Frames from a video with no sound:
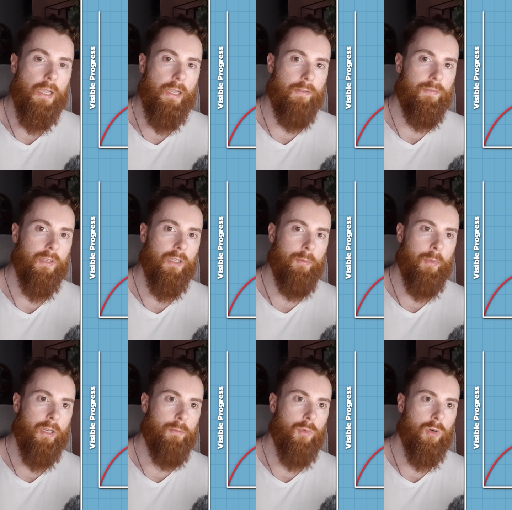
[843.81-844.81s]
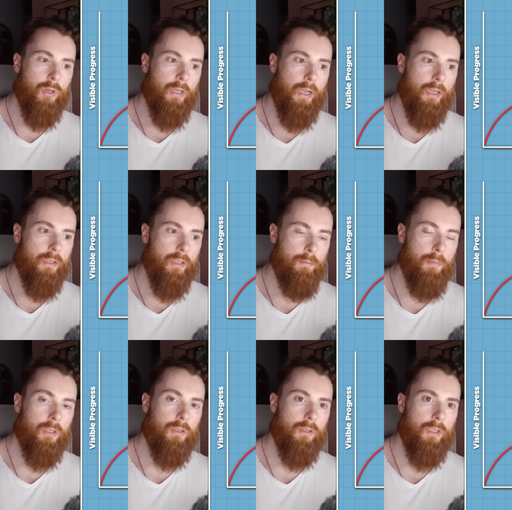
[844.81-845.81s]
even that they made more gains in
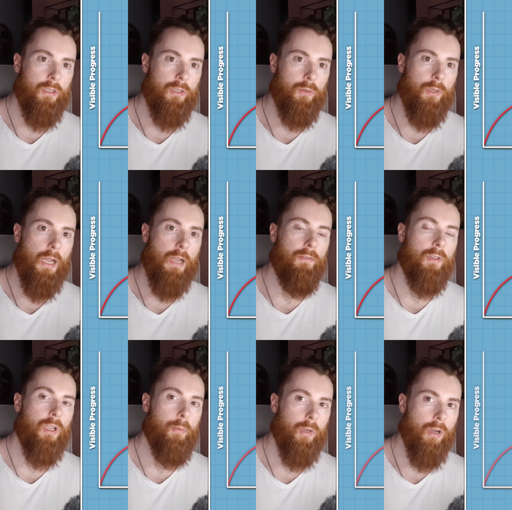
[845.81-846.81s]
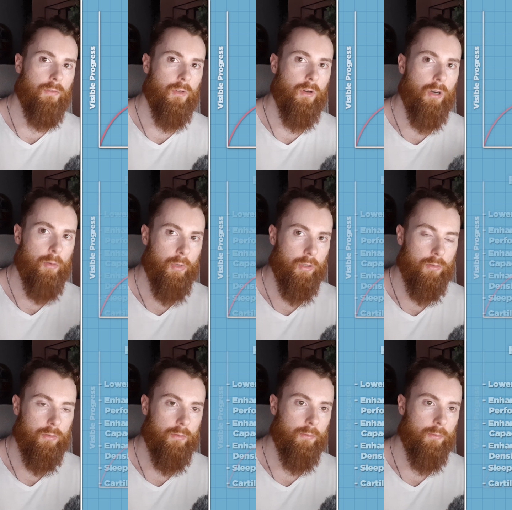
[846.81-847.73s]
muscle tissue after coming off the hormone.